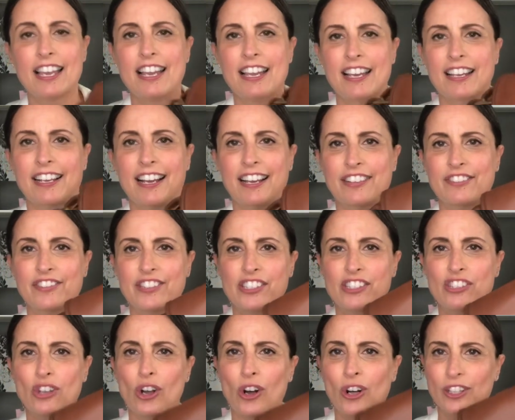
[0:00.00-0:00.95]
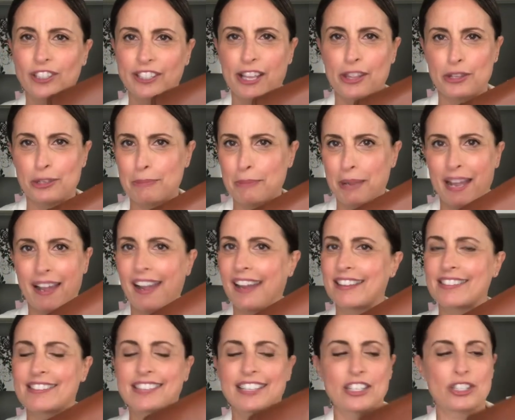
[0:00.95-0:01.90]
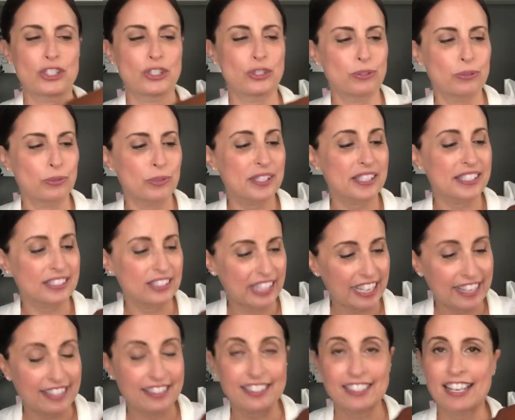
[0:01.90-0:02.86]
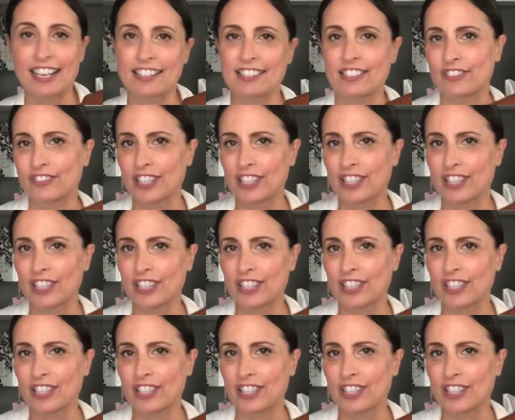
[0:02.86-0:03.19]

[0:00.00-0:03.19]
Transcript: kind of these all leather bags. They do stand the test of